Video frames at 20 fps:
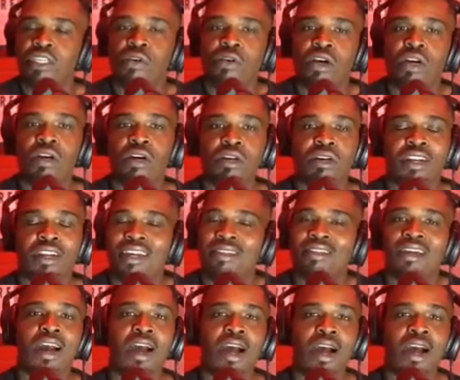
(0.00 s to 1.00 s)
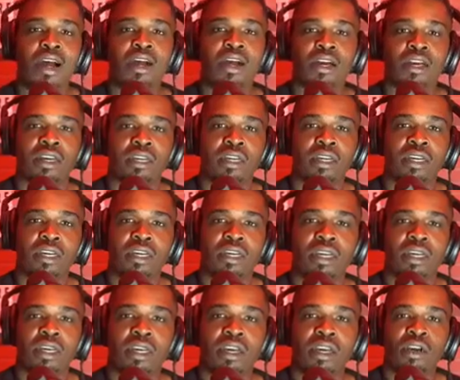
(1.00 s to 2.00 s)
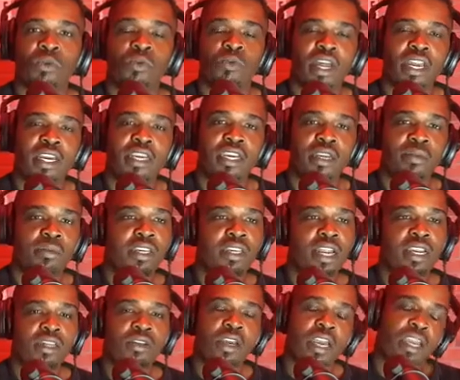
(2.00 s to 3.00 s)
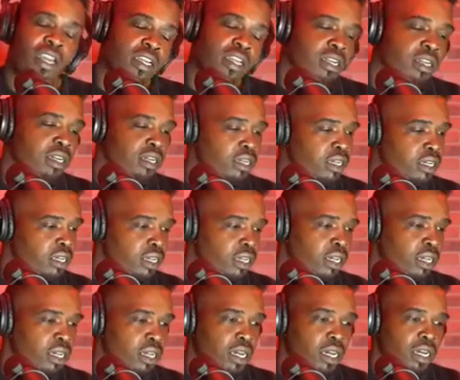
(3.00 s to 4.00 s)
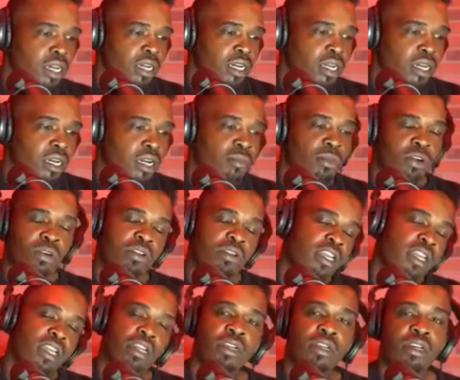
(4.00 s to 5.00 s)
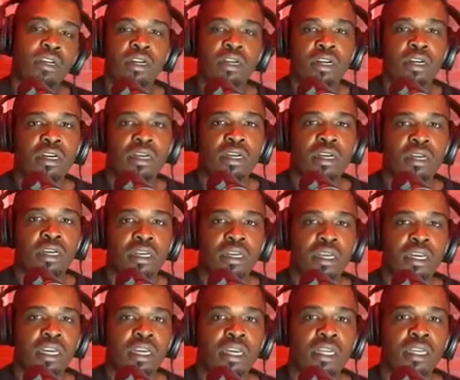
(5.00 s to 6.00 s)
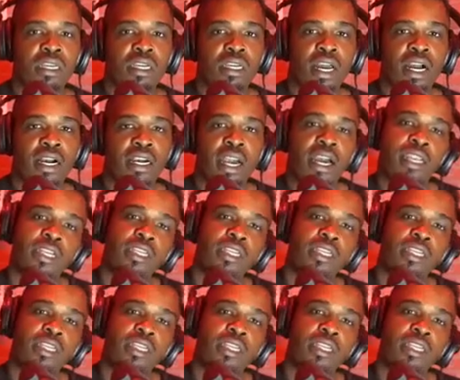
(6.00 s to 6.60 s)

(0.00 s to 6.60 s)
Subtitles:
uncle. That's God. When they keep telling you, hey, come on down here and I got a